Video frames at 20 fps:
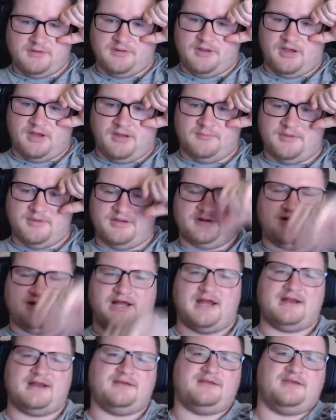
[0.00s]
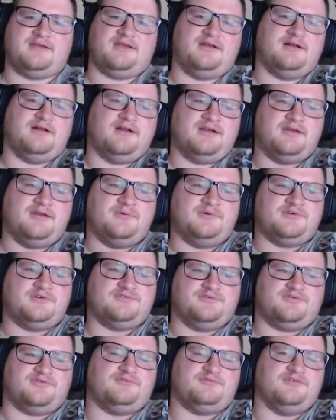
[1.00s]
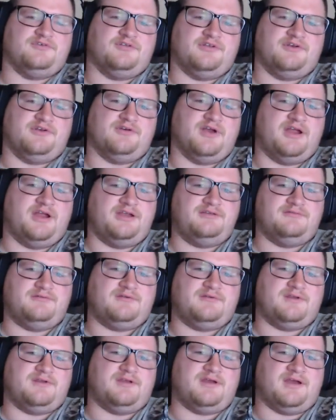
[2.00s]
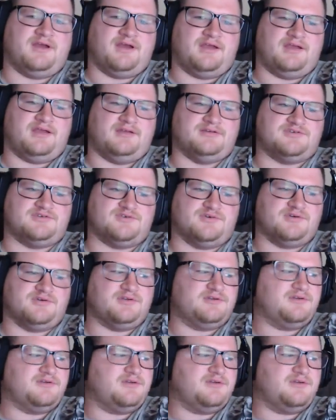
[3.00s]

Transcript: all metal hot end kit on it, which was really great. I enjoyed it.